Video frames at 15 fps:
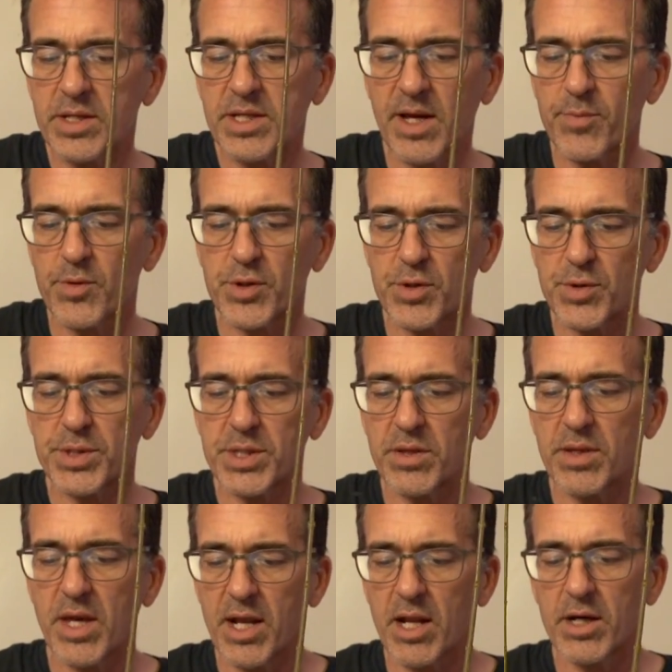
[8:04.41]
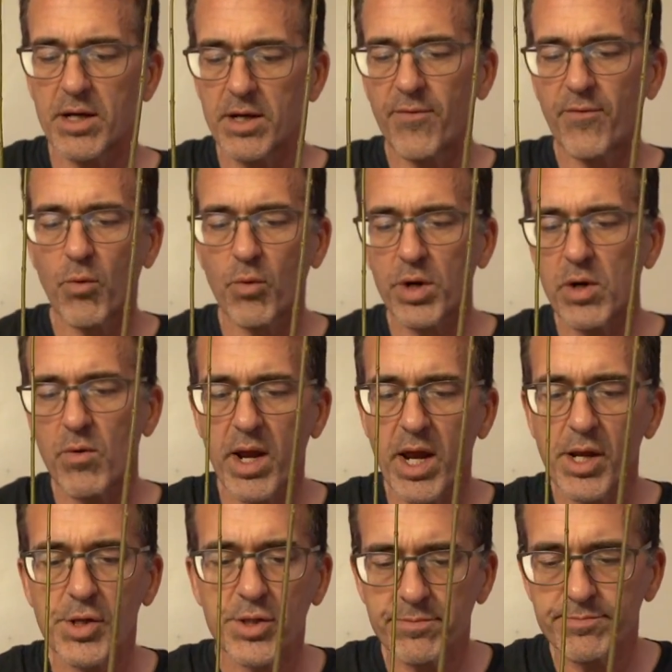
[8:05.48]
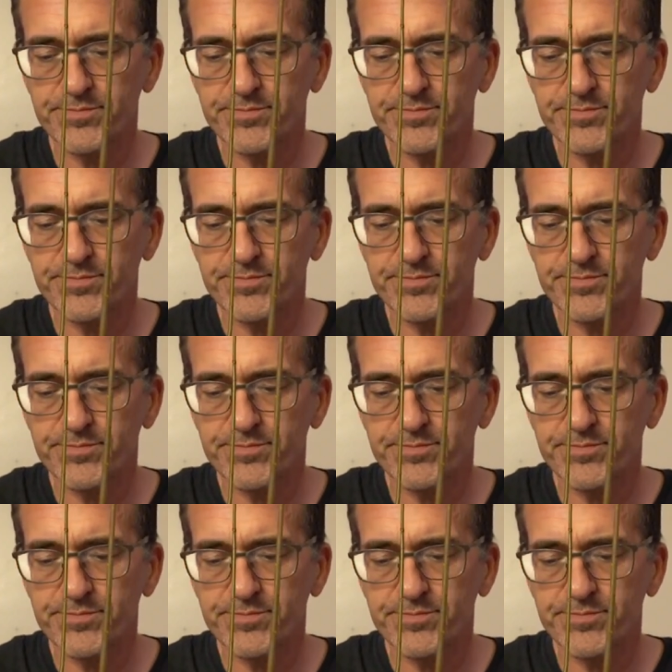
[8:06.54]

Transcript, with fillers: temperatures in that 40 range.